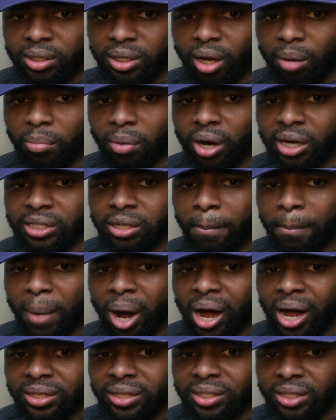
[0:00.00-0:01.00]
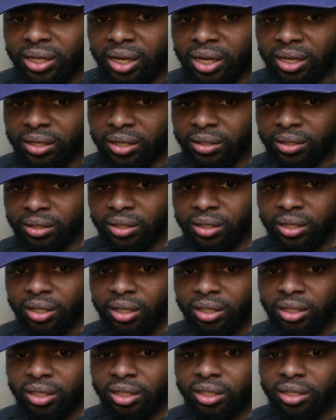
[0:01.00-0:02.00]
Boy's a monster.
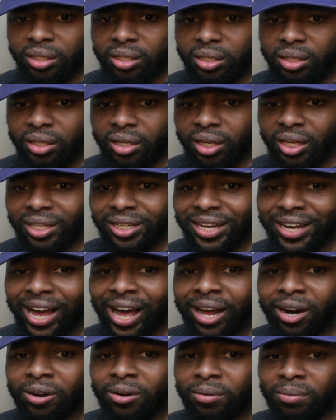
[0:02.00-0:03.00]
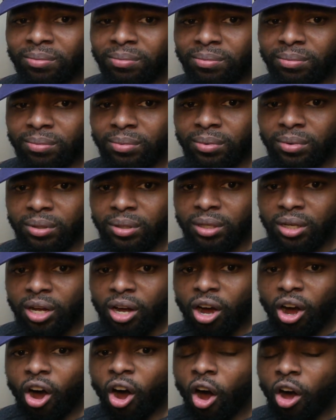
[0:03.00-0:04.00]
Look at him.
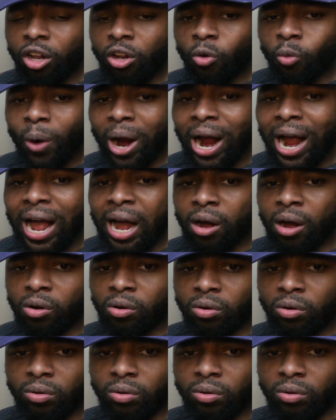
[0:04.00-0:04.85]
All around.